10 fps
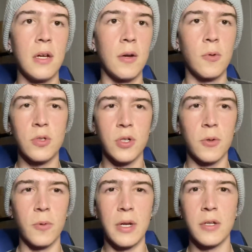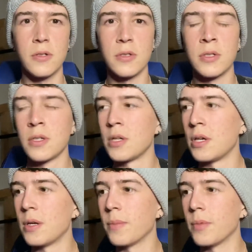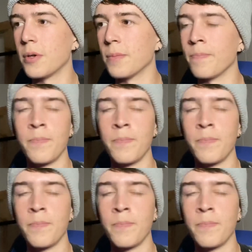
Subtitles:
I wouldn't try rails, but